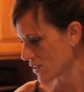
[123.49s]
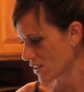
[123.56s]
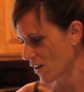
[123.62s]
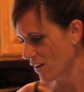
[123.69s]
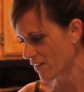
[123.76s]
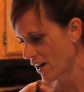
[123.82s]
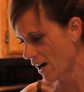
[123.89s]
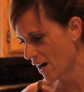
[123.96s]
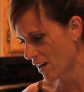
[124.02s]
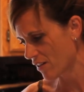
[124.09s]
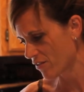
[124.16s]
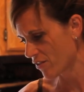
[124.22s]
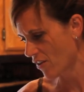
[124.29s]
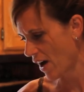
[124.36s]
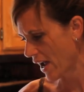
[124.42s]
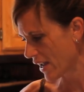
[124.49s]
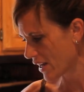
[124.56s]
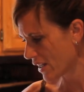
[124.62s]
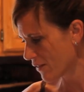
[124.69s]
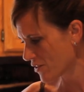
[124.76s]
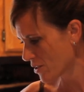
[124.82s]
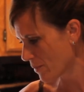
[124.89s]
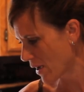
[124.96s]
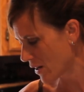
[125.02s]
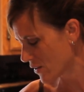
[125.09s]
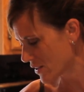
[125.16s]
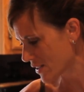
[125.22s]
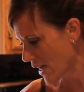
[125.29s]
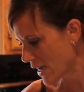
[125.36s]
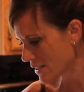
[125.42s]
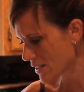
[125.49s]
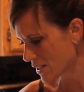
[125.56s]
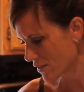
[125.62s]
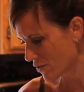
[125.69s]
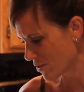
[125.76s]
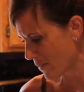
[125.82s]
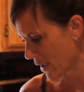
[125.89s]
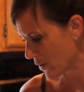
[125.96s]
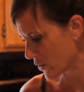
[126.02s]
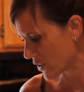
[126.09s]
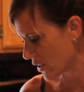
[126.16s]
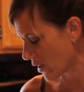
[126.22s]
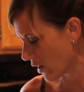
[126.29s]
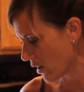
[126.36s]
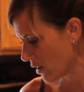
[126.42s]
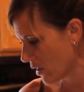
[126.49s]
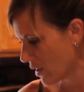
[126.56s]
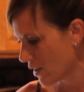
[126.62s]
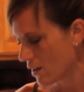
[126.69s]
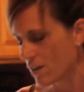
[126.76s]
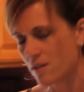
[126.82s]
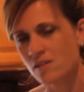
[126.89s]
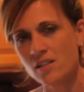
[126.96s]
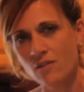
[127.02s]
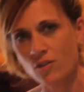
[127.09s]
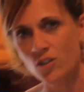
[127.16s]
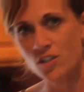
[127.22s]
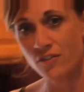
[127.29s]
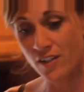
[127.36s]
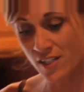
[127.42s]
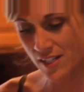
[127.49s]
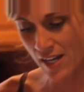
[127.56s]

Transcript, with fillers: Now I've got a variety of sizes of tomatoes here, several different